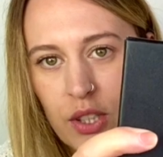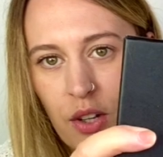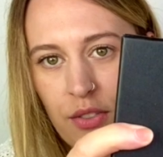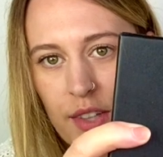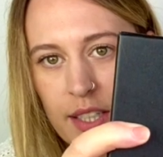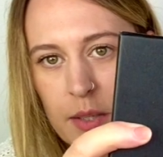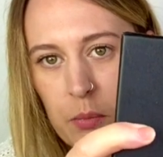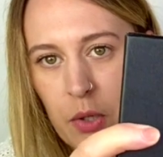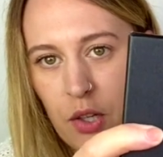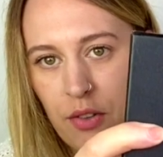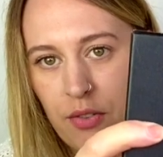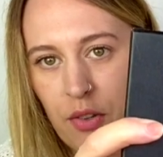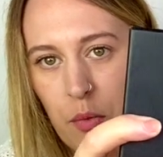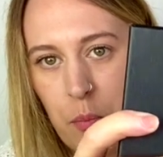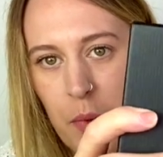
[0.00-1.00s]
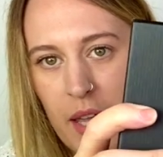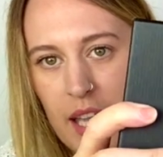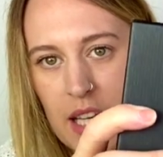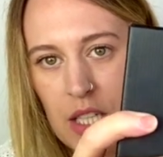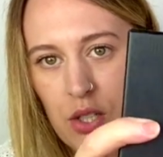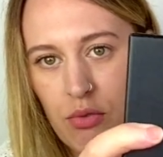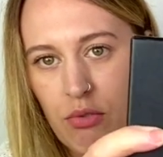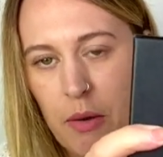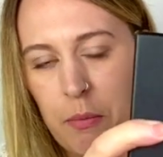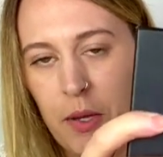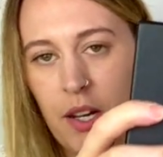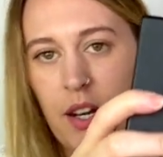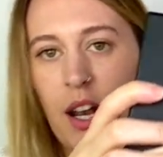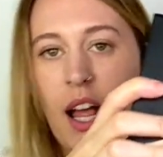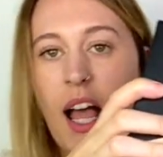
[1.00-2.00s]
on this beautiful beige
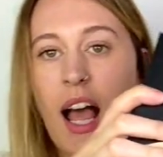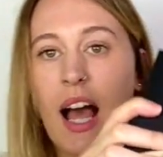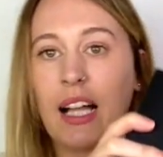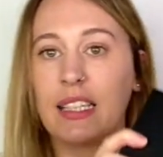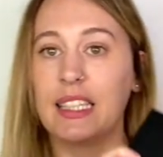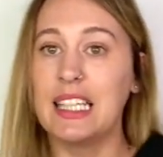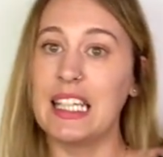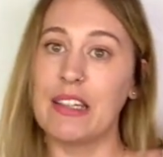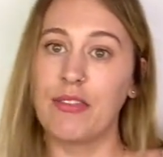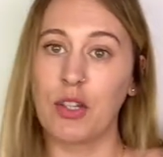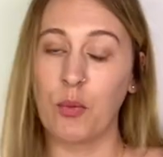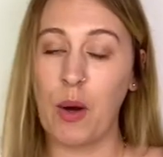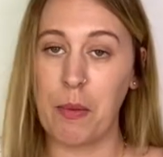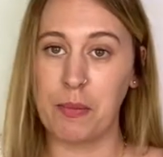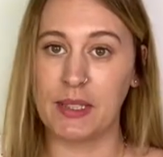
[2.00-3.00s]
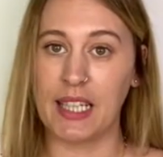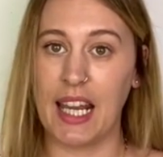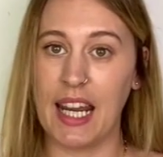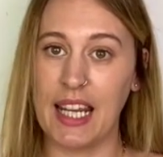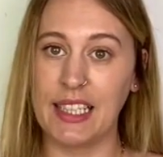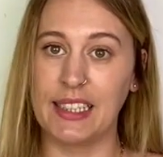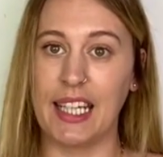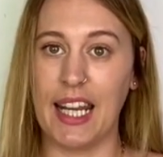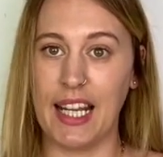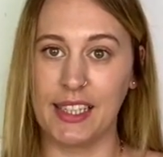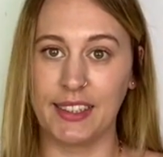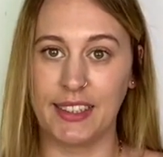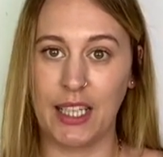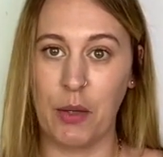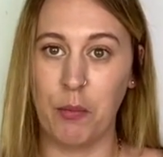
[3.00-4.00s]
ribbon. I'll leave the website and
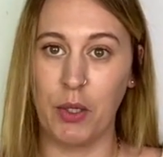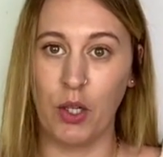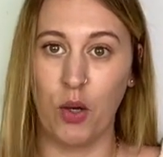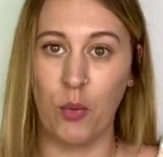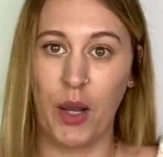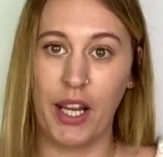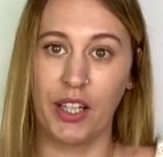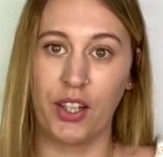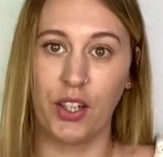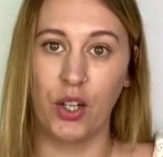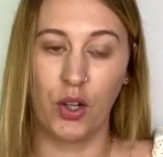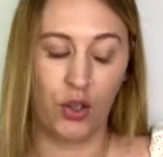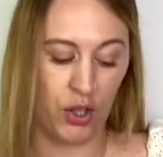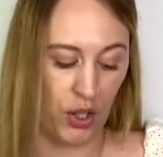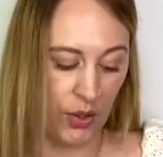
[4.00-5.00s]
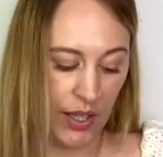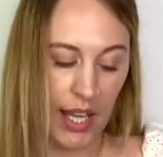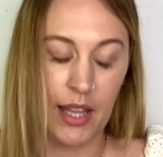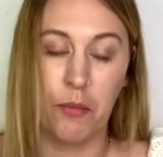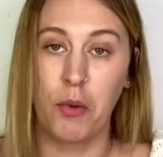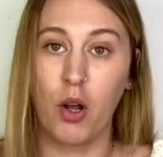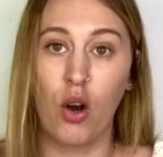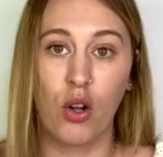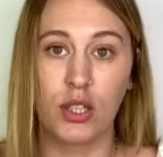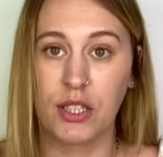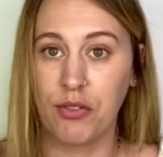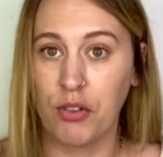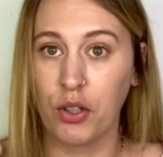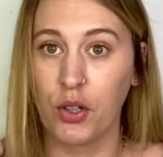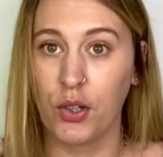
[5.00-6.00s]
details down below where you can look. You can get them in all
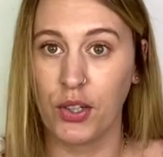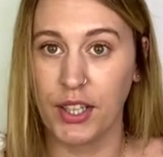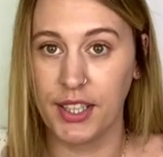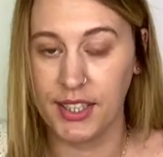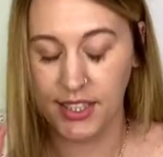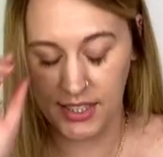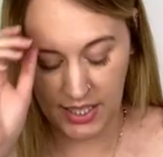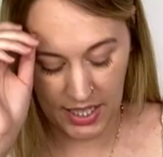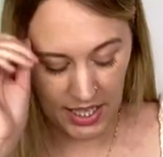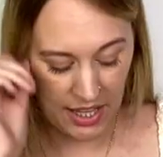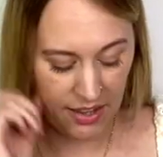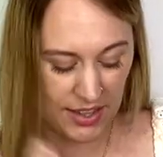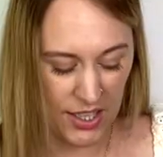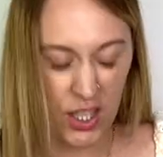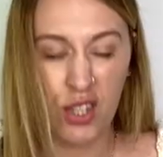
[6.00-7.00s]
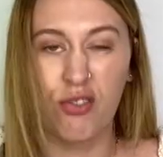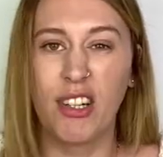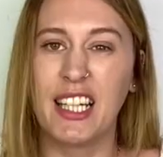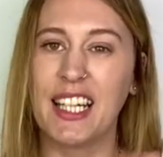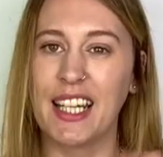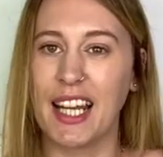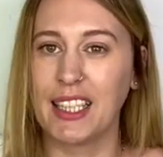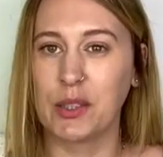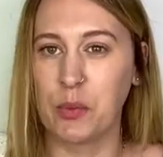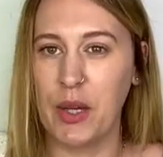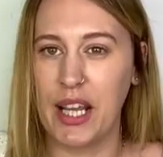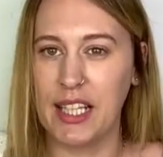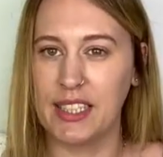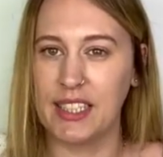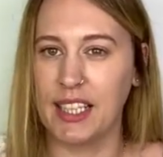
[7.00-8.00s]
different colours. They're just really nice
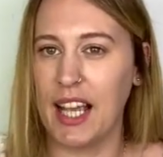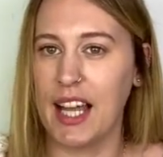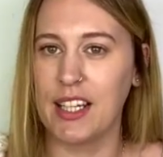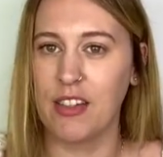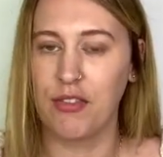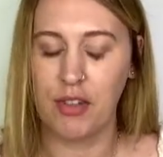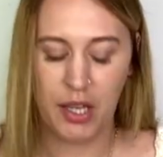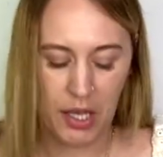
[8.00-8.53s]
ways to kind of